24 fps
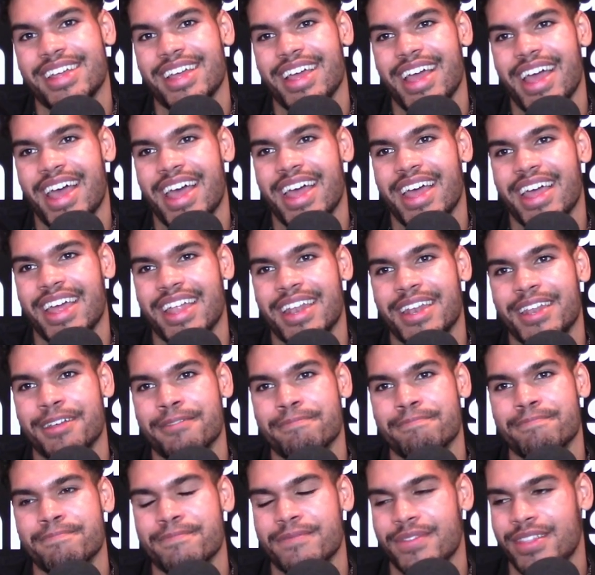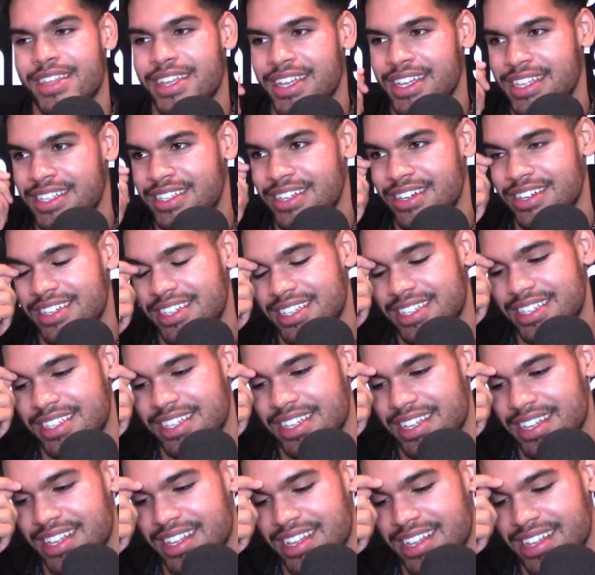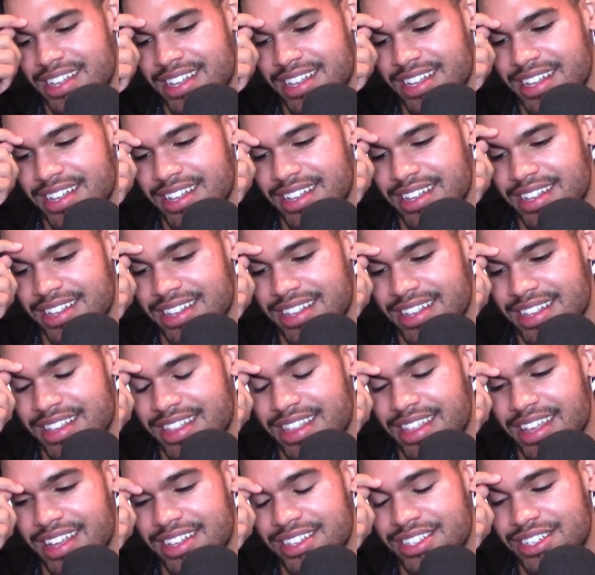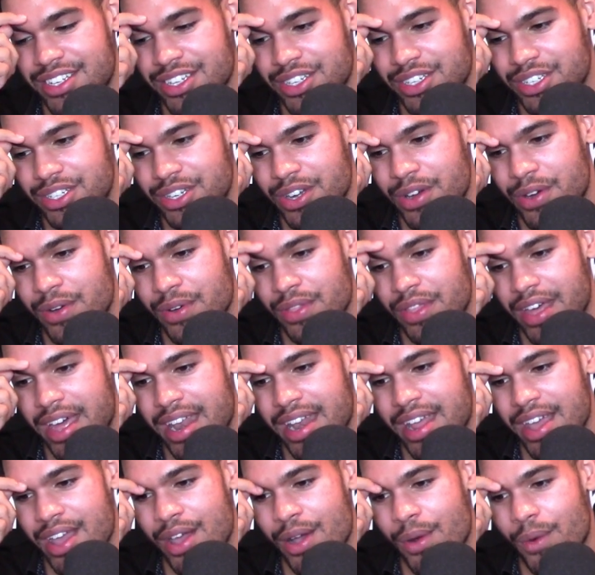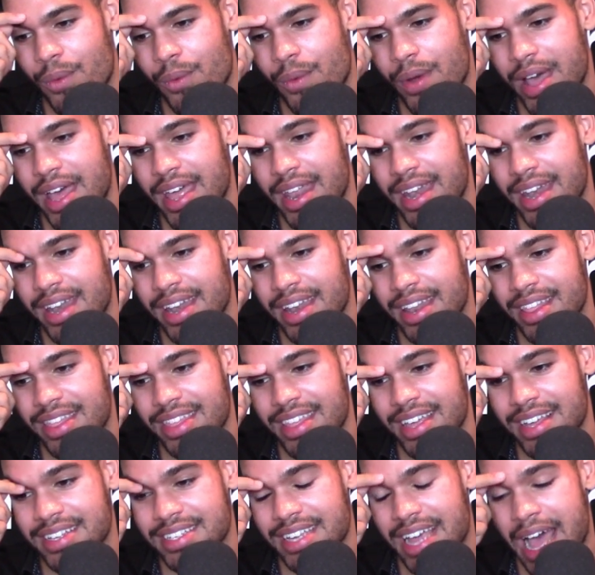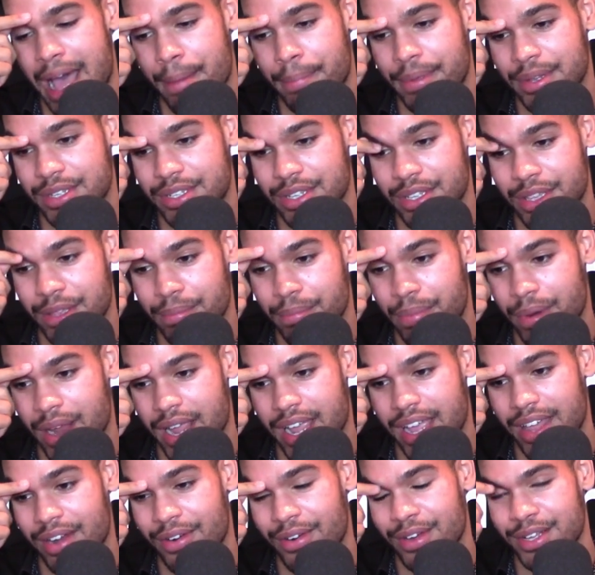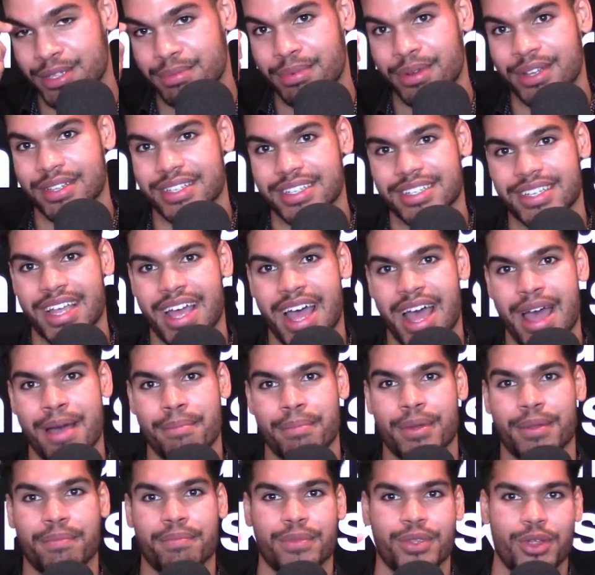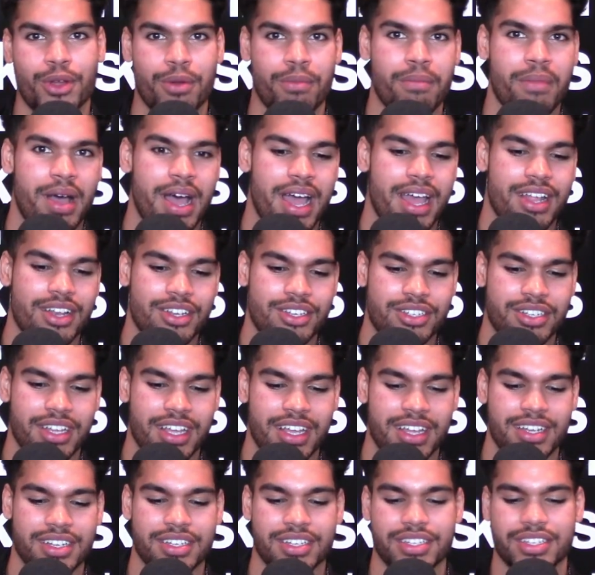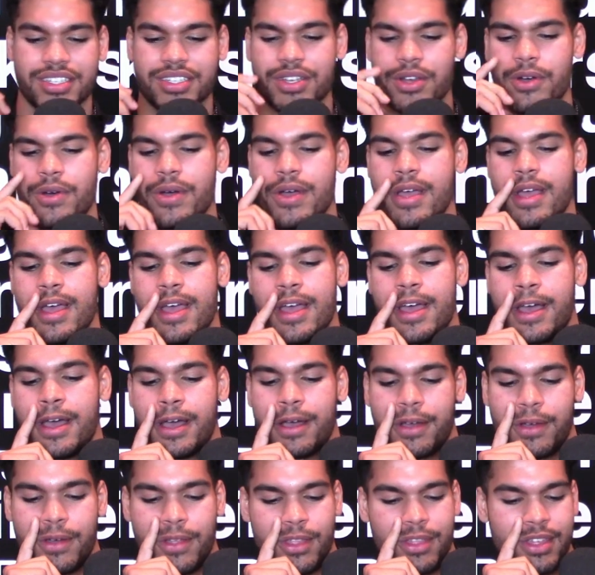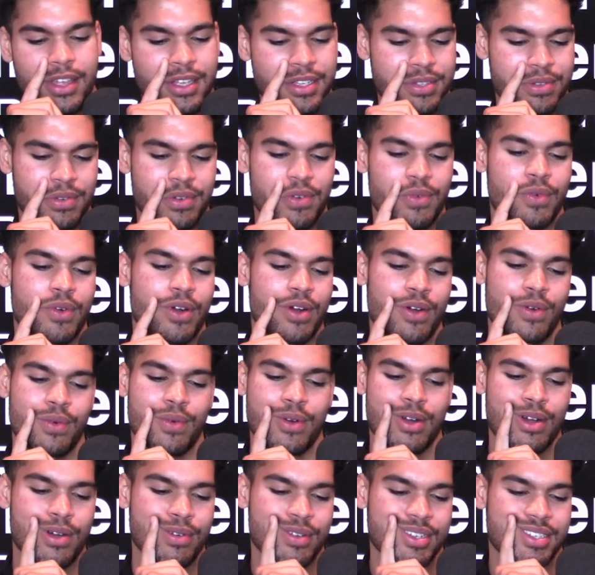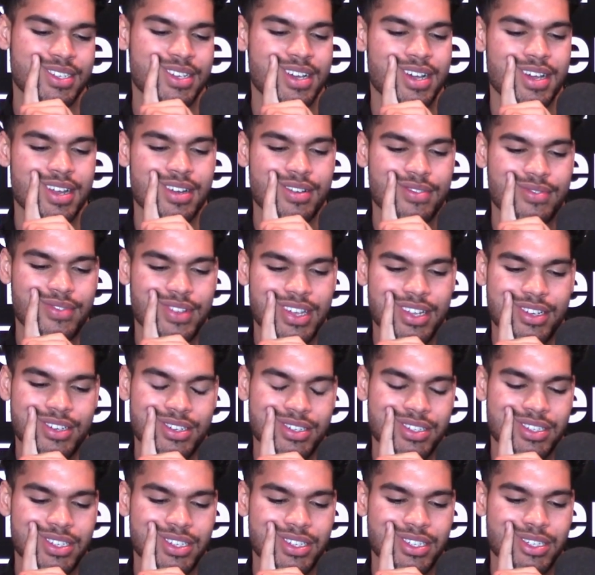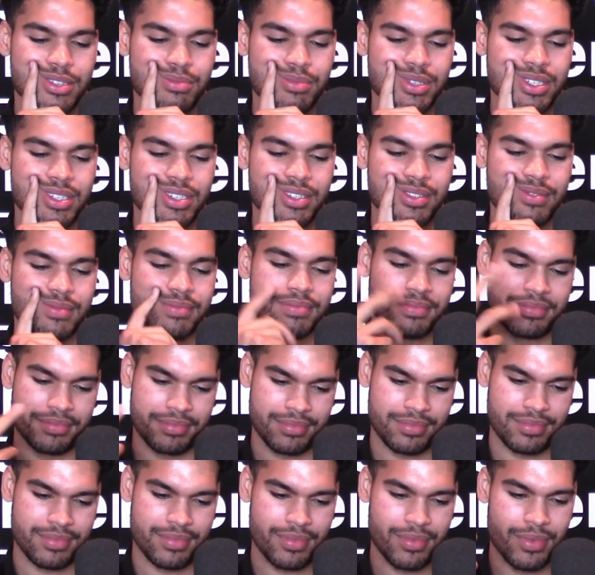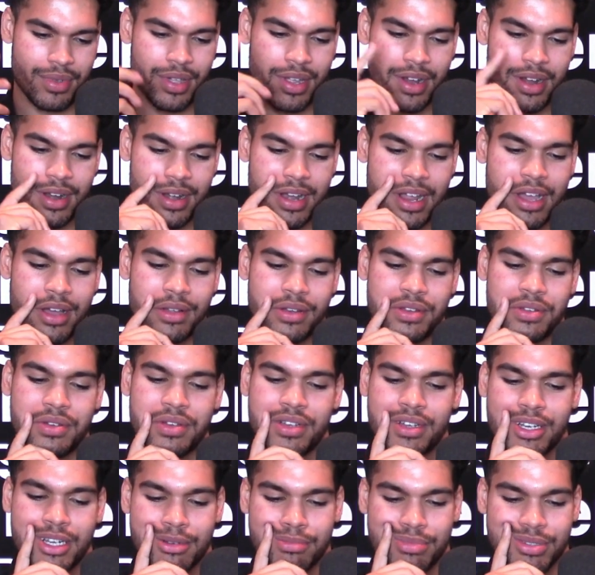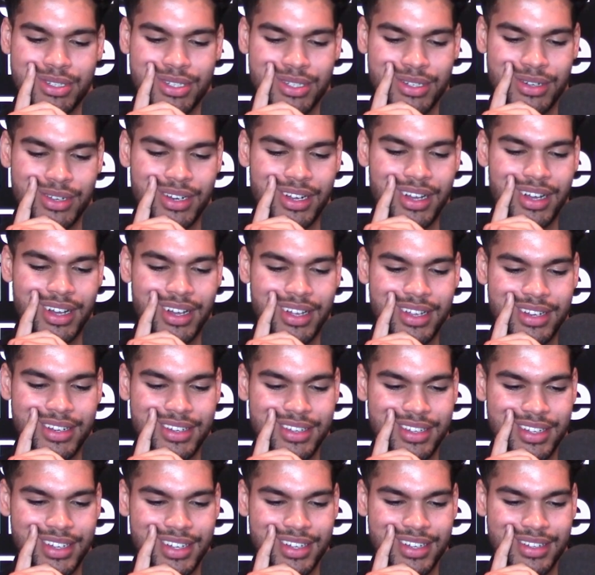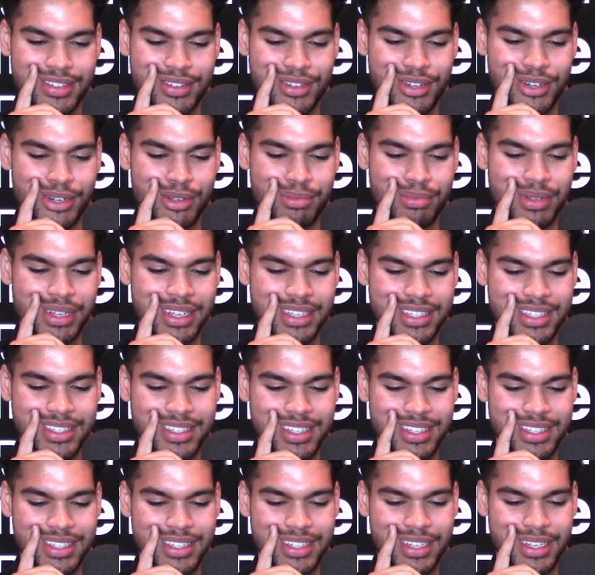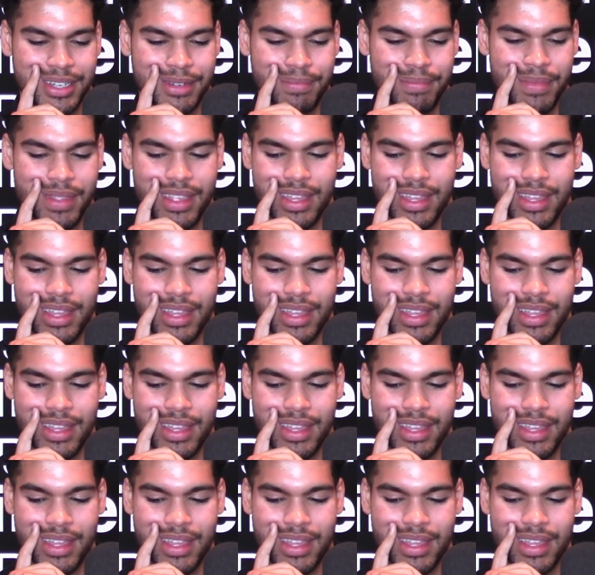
And these are just uh, things to show that when things happen to the brain or experiences happen, your mind changes. So these were, were always kind of interesting to me and we are now doing an episode on uh, neuroplasticity